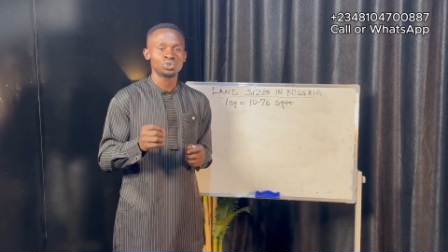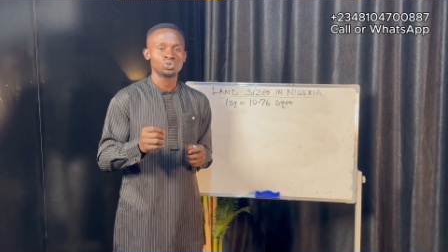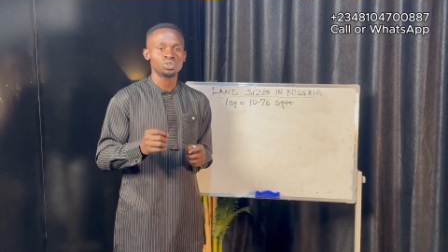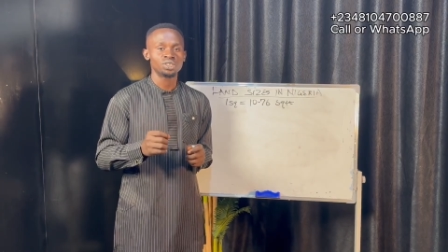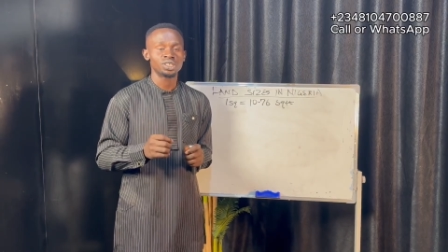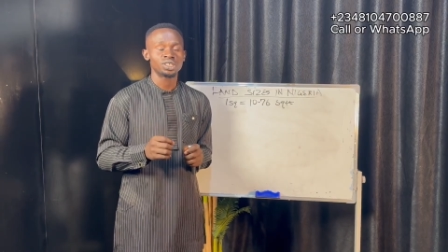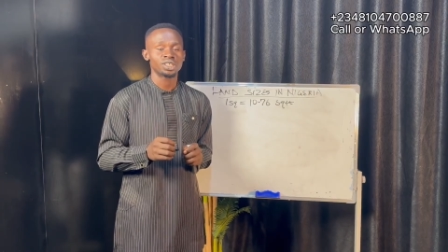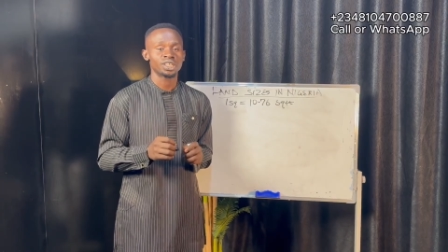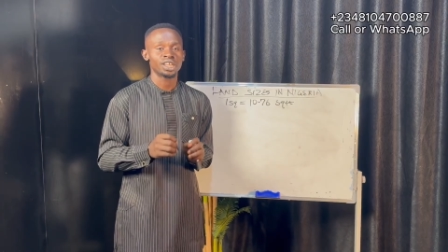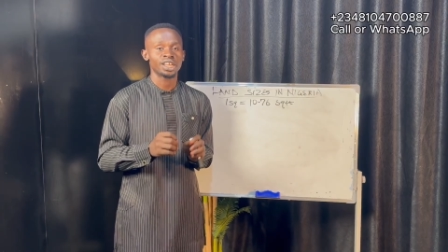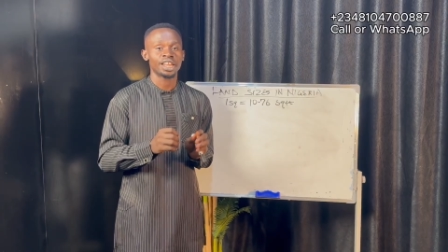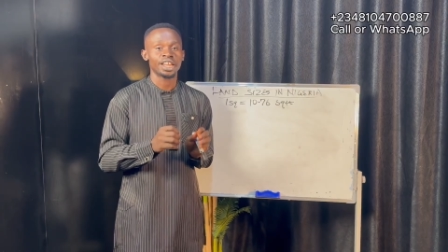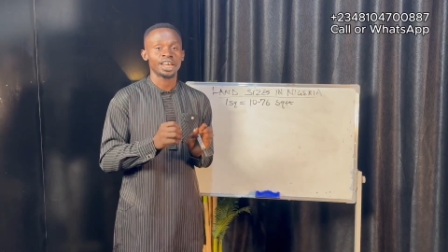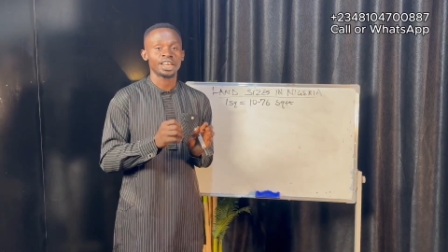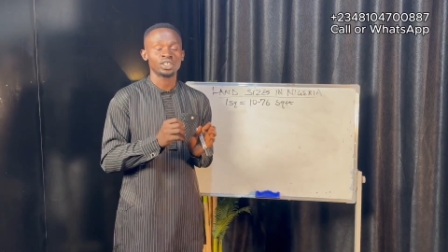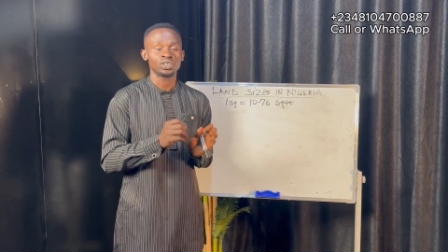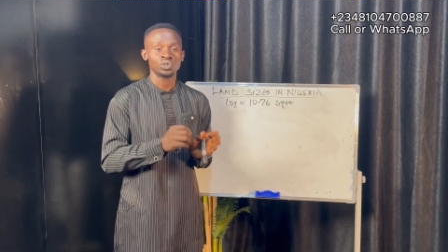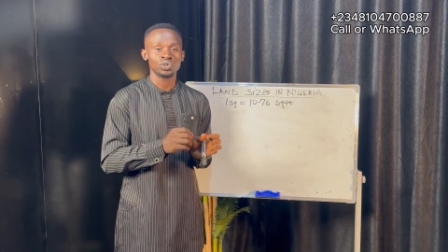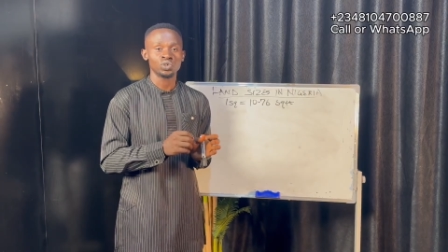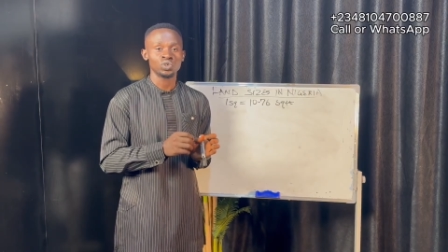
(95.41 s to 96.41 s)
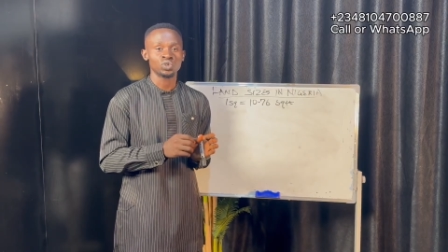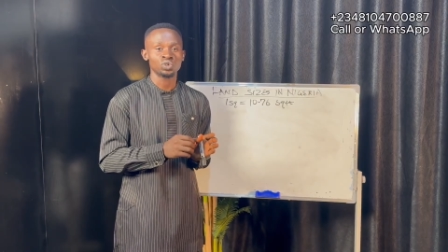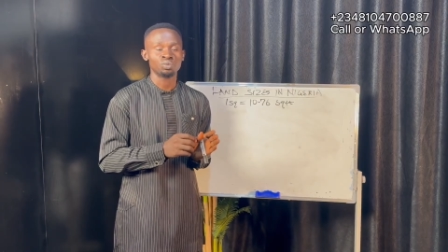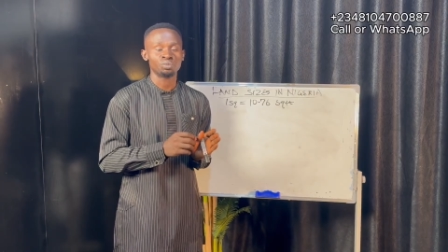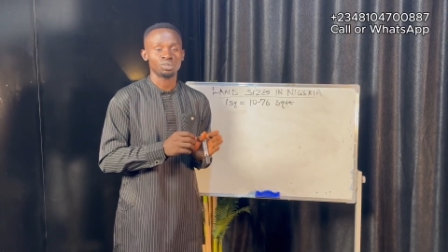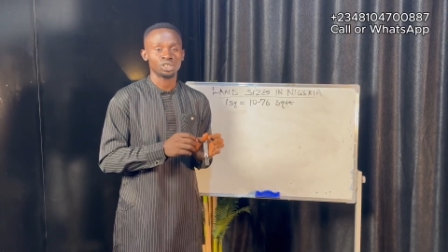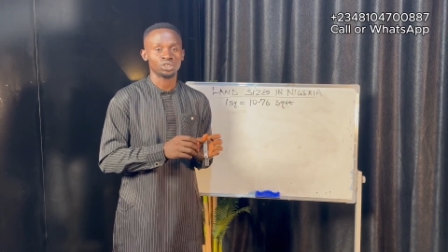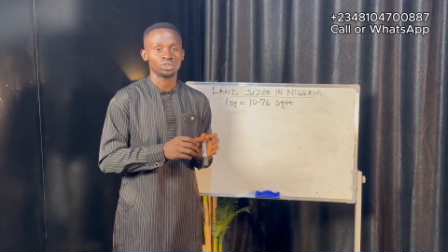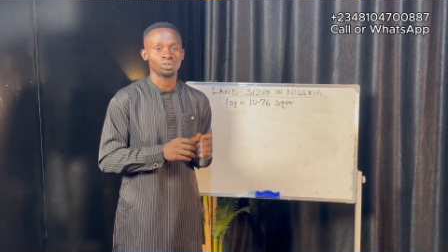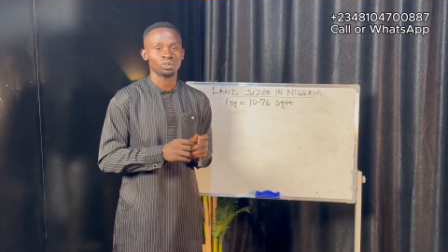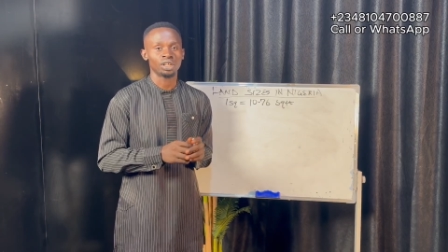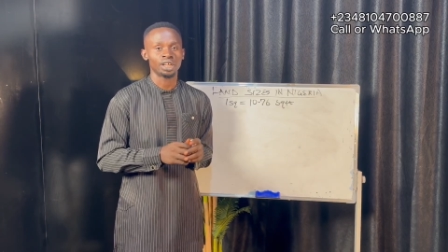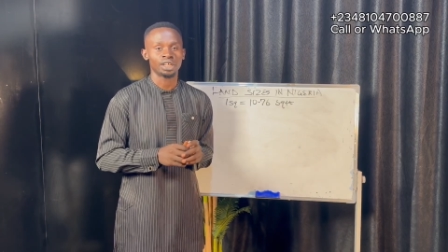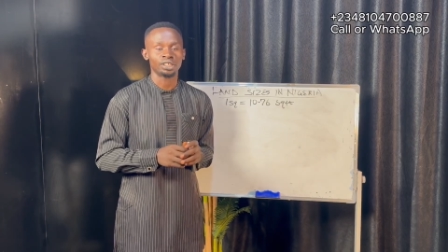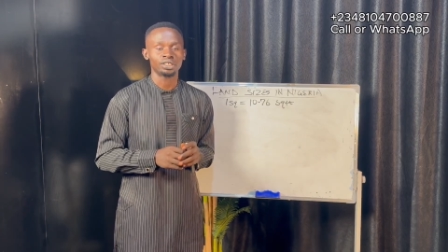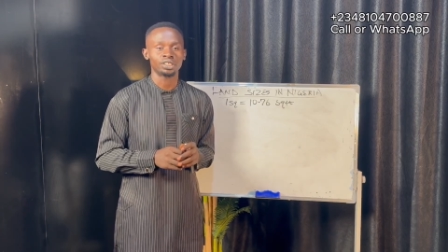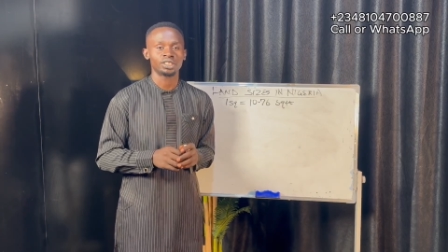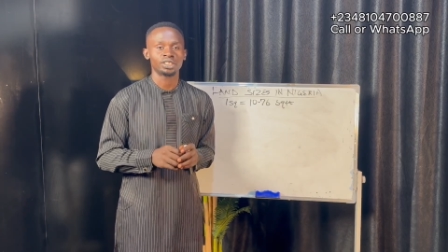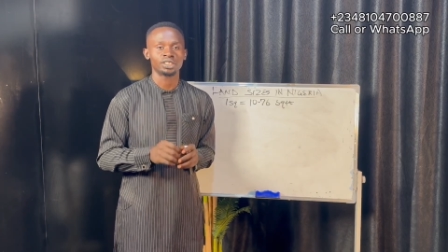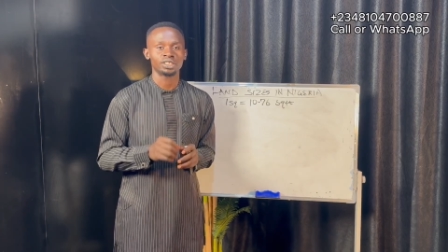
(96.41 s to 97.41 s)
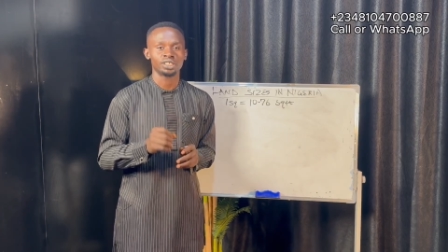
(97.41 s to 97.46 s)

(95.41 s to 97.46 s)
units that are used to measure land,